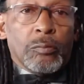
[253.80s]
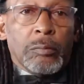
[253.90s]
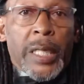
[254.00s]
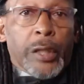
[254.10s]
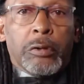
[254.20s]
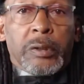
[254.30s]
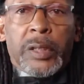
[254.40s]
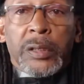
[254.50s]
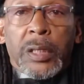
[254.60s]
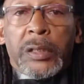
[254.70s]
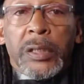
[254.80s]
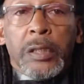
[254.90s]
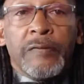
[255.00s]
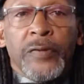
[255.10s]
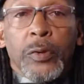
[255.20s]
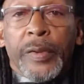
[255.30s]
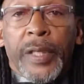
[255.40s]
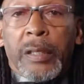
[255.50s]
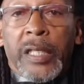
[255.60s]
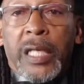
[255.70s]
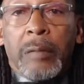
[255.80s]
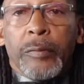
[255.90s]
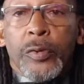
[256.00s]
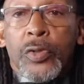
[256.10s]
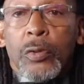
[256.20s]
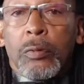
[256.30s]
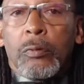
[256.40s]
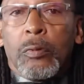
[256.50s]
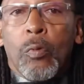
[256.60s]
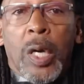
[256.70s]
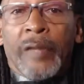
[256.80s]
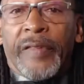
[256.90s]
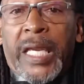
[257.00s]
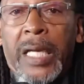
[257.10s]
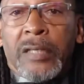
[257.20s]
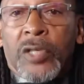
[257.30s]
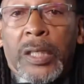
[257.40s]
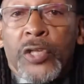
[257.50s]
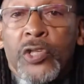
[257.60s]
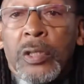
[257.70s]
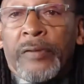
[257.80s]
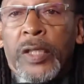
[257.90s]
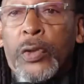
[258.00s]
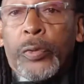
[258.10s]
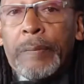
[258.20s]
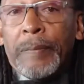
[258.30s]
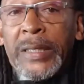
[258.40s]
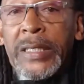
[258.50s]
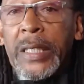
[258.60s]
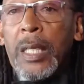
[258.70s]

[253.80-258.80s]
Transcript: I couldn't conduct an interview without a camera, so while the cancellation of the equipment